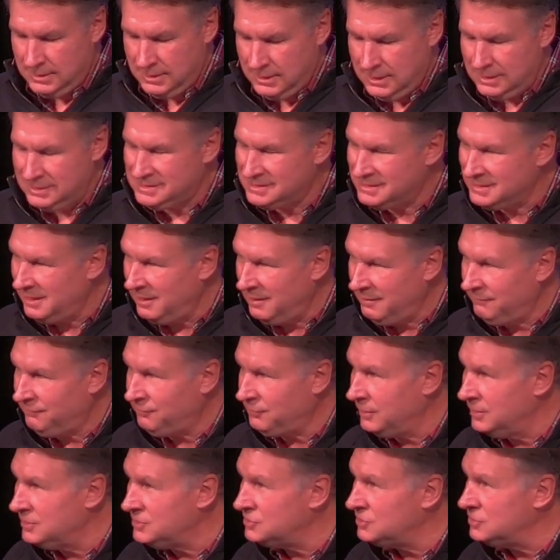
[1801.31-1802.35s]
It's time
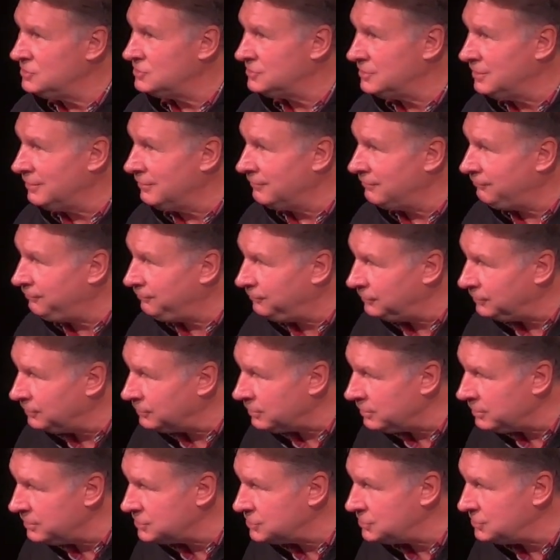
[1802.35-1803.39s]
for us to start
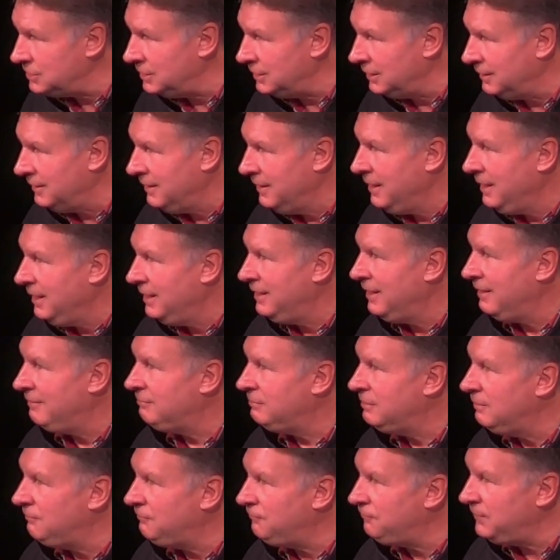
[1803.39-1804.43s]
flourishing and have
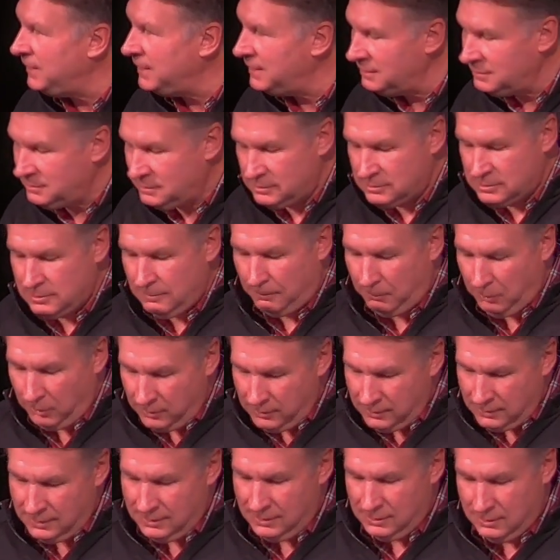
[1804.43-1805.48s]
the faith to put
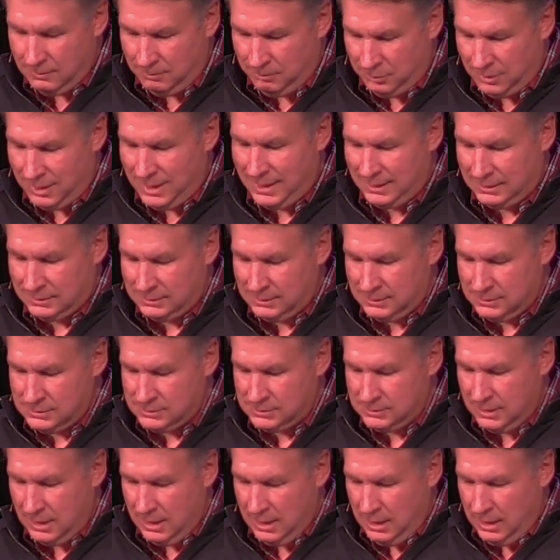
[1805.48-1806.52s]
it into practice.
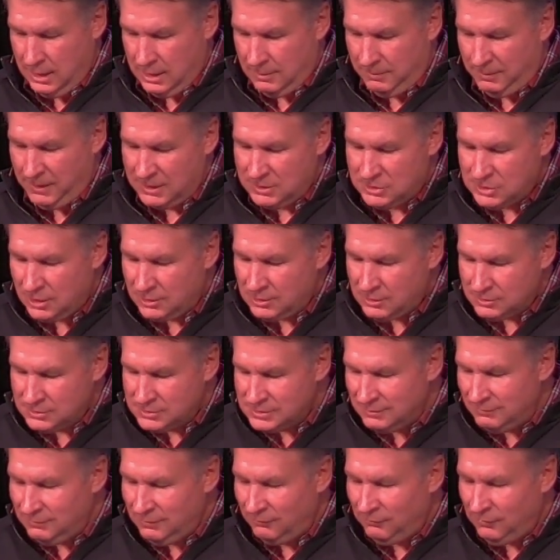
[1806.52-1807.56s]
And on page
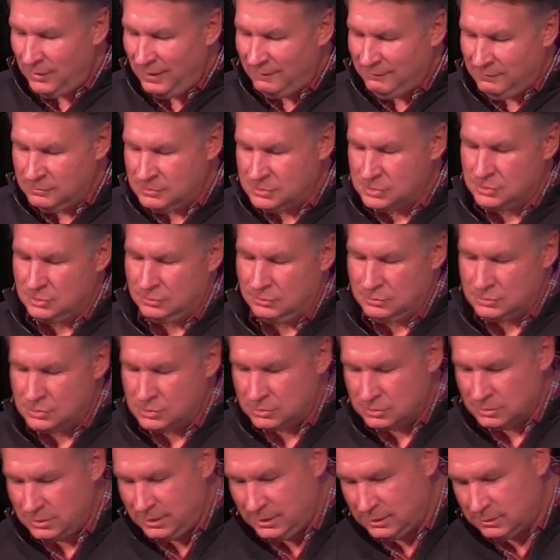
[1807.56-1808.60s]
175 of Soul
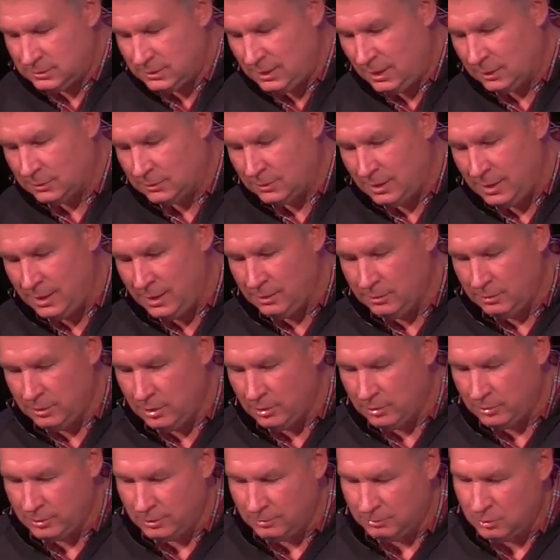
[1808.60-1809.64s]
Strength, Dr. Alan
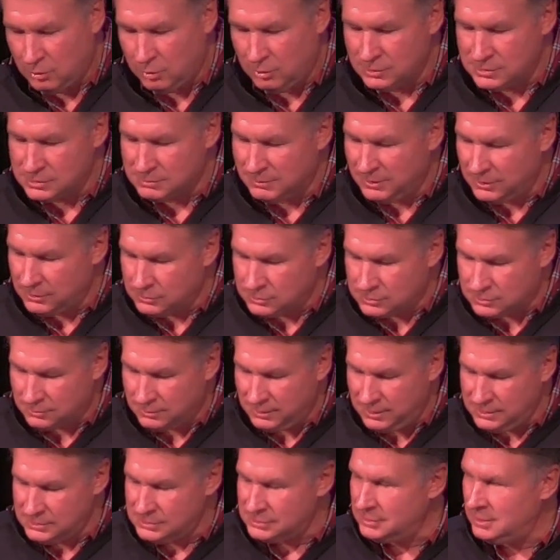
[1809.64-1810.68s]
Algrim quotes Mother
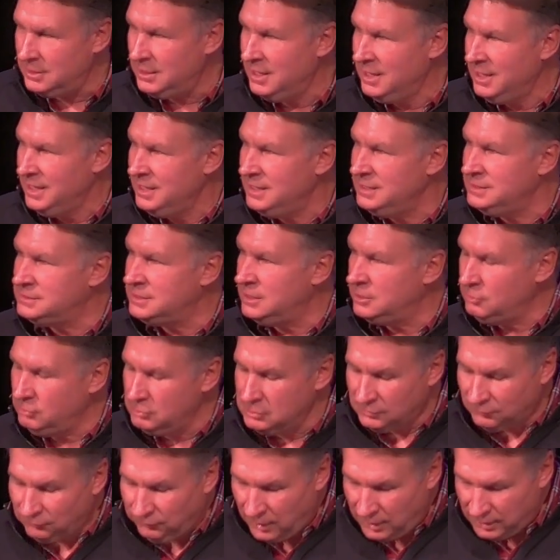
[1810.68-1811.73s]
Teresa. He said, who was
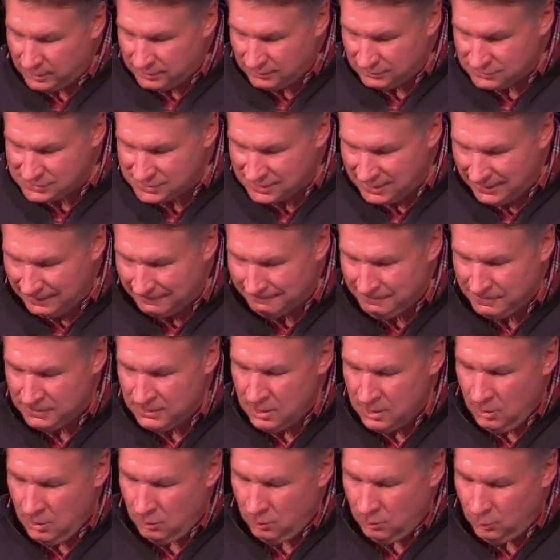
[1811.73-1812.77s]
fond of saying,
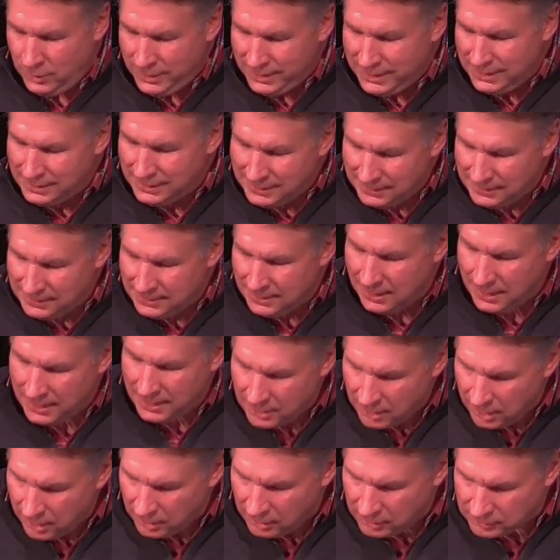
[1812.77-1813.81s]
"We cannot
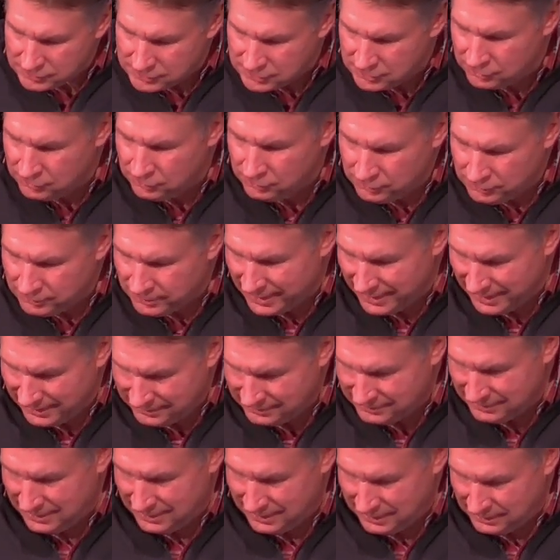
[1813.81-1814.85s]
all do
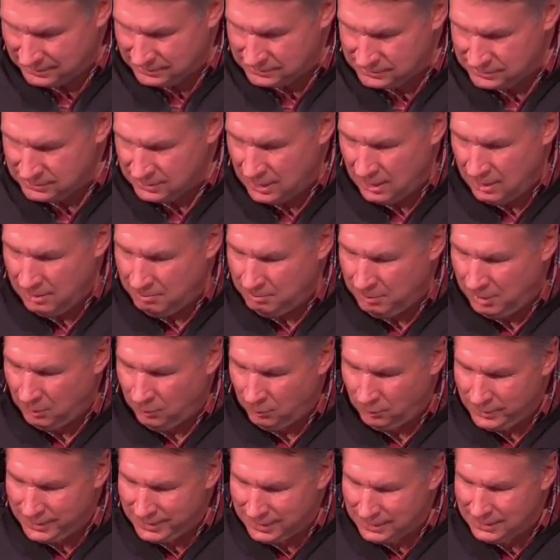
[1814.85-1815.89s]
great things,
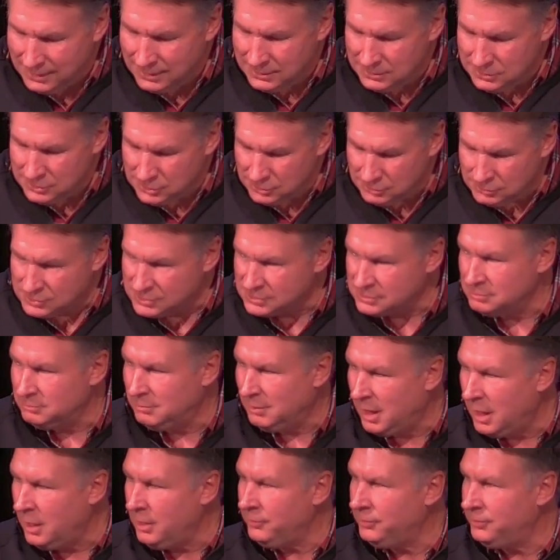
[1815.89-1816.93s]
but we can do
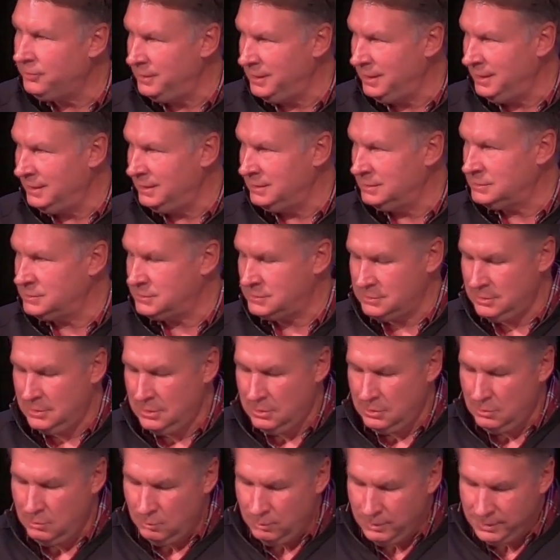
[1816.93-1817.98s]
small things
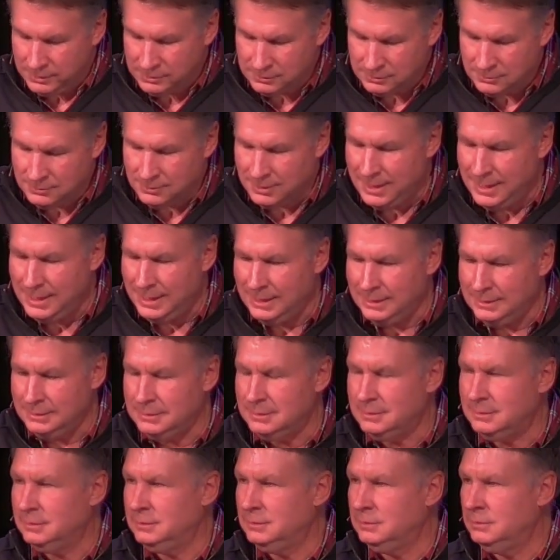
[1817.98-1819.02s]
with great,
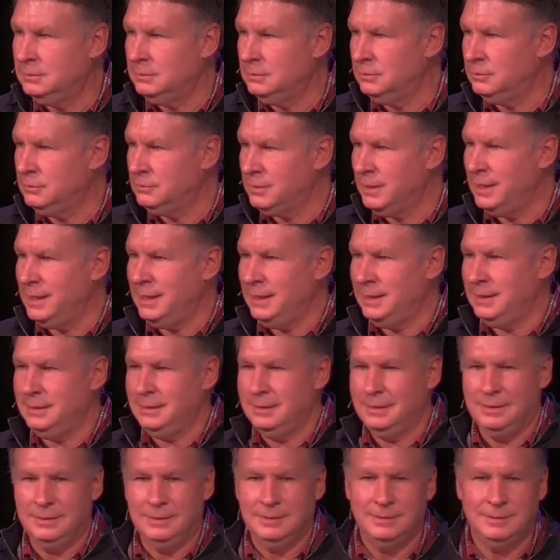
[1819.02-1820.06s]
great
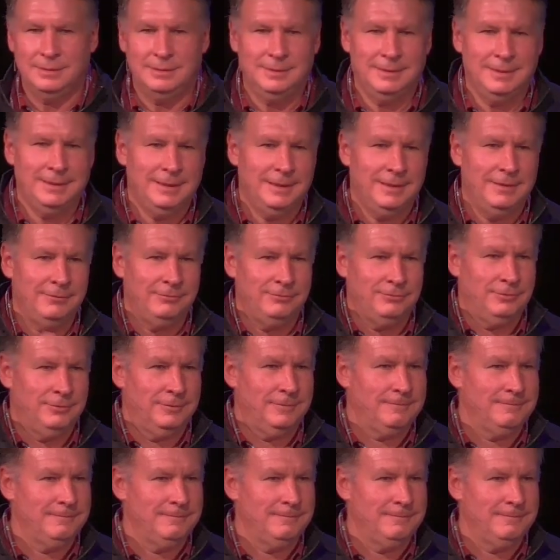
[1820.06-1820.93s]
love."